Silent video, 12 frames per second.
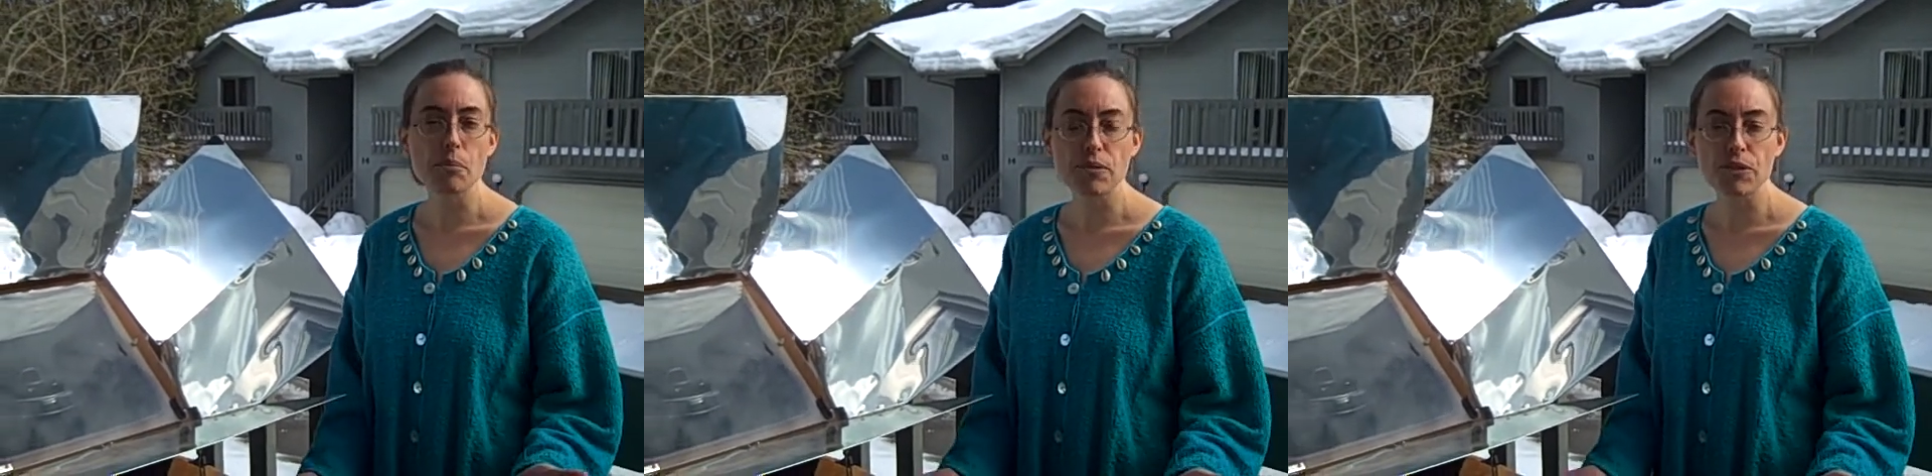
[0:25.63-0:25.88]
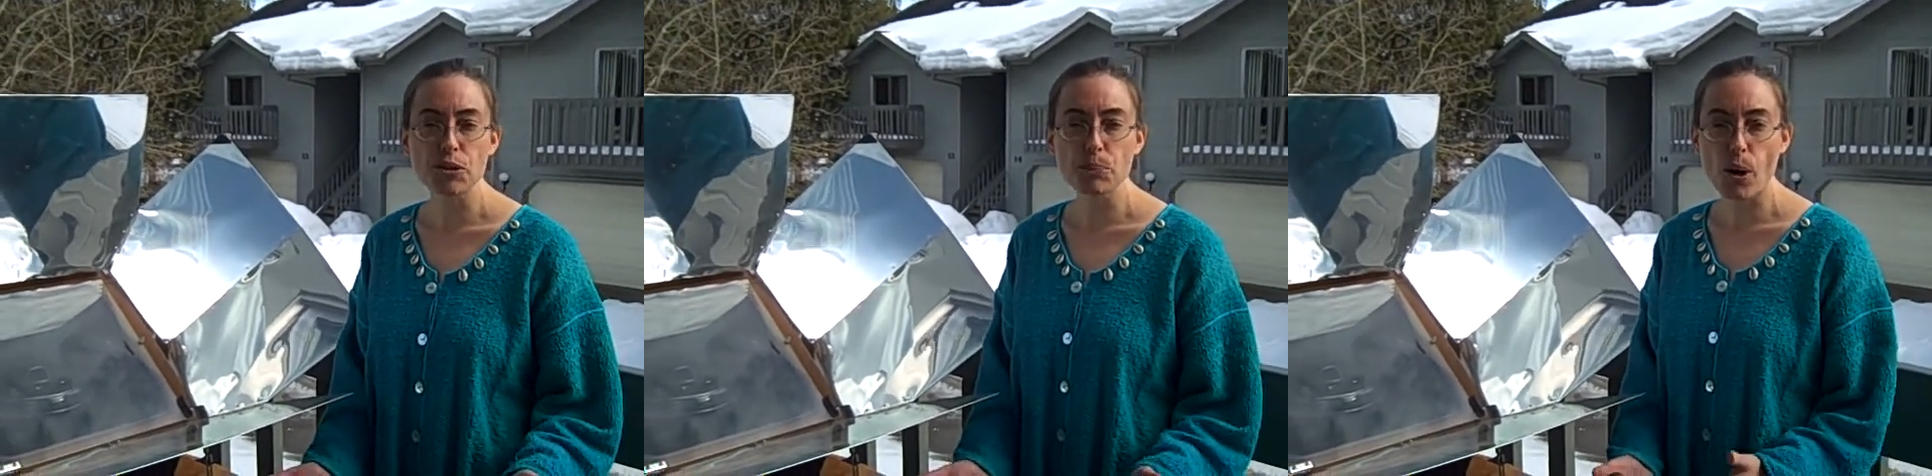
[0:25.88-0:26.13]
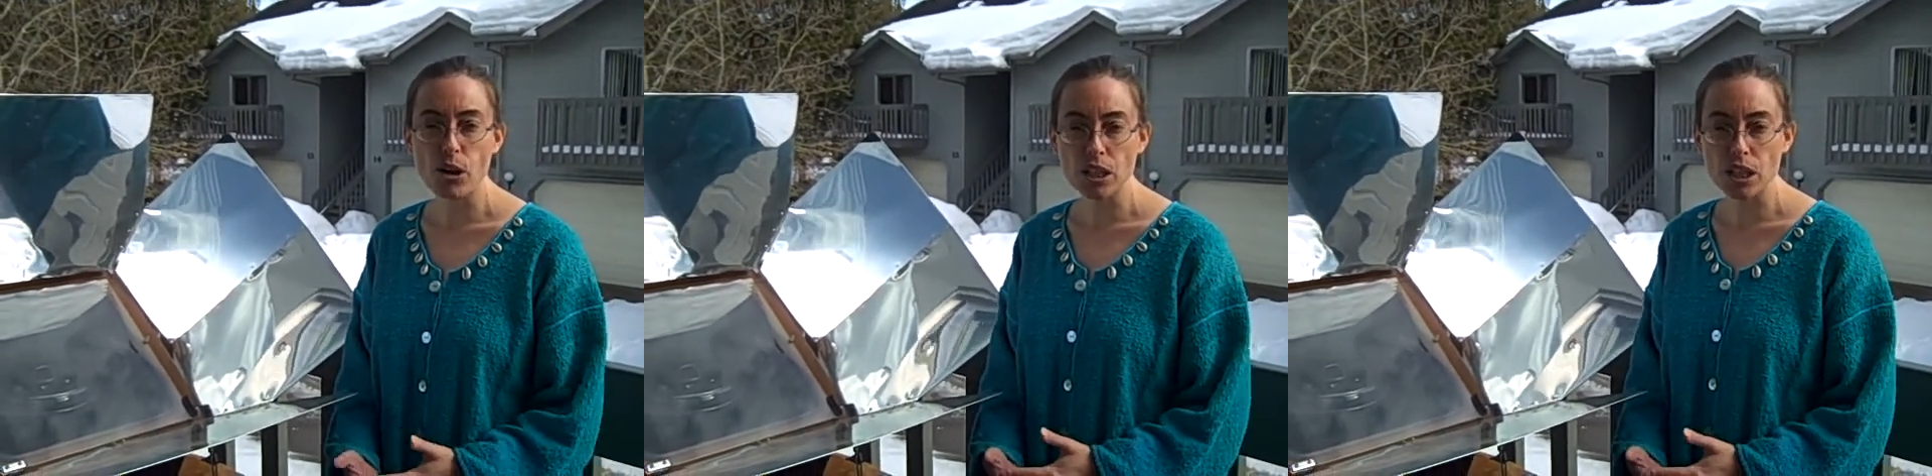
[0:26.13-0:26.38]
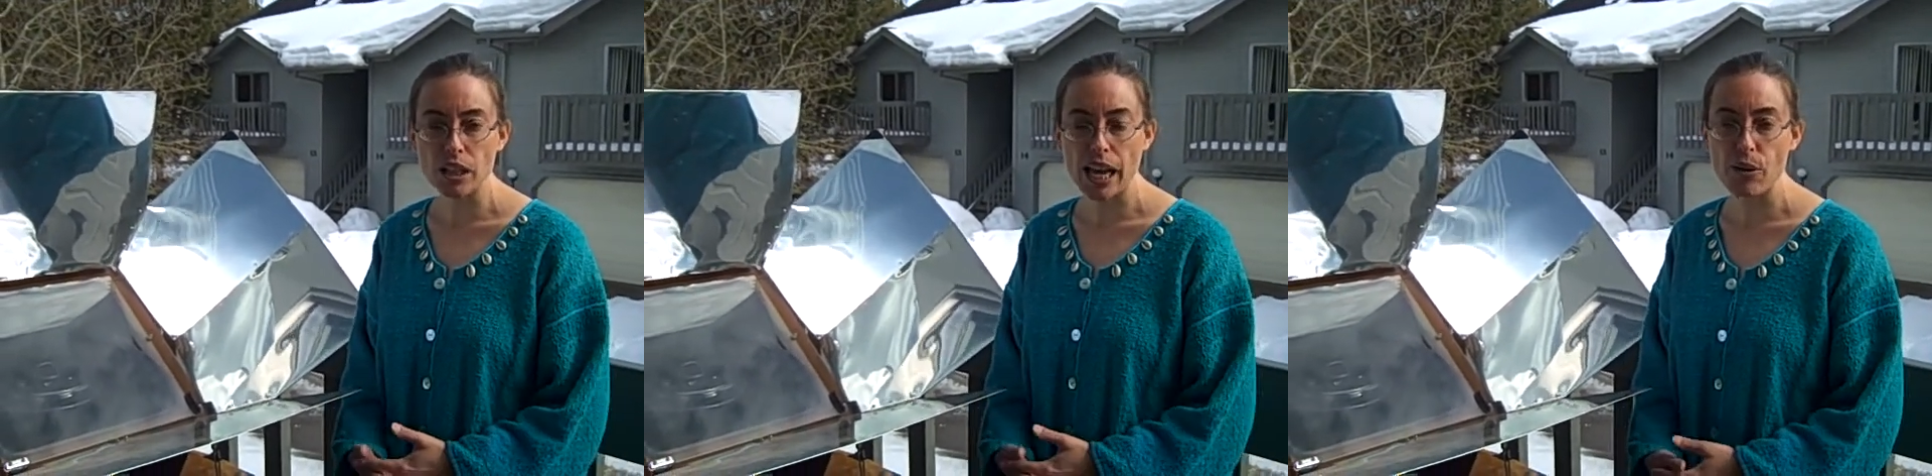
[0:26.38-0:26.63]
If it's partly
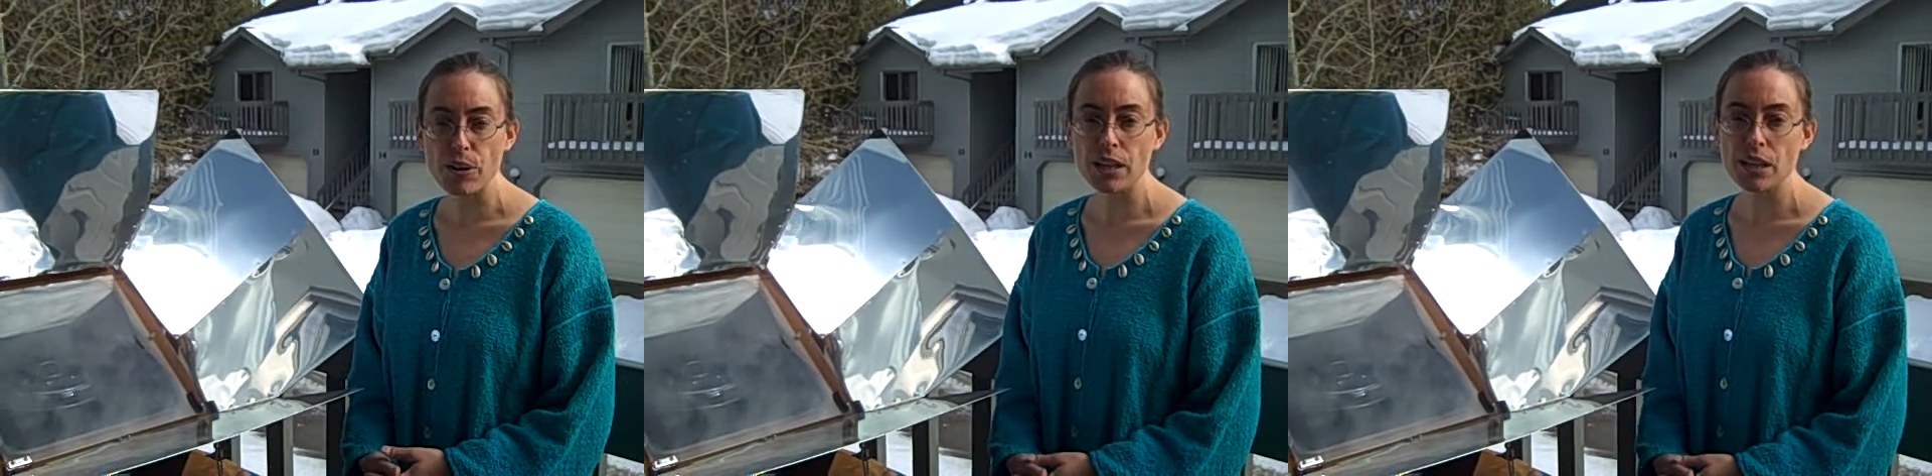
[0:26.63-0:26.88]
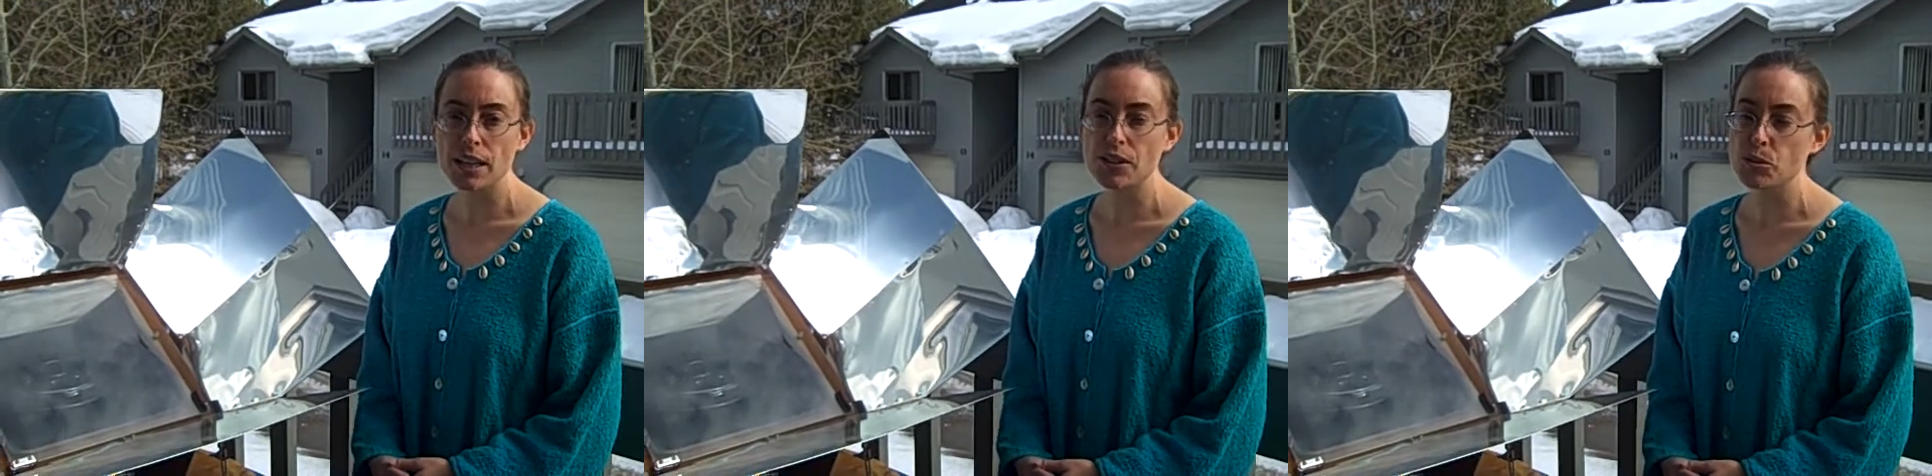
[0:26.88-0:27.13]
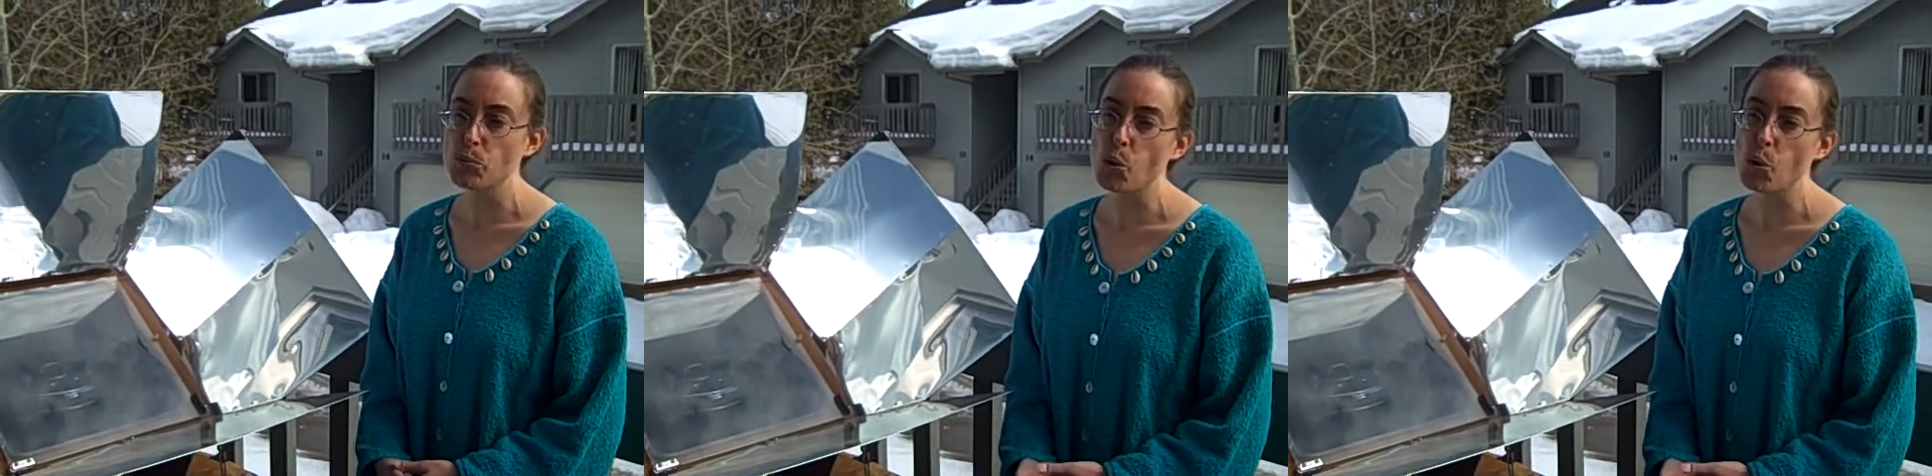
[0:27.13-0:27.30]
cloudy, it's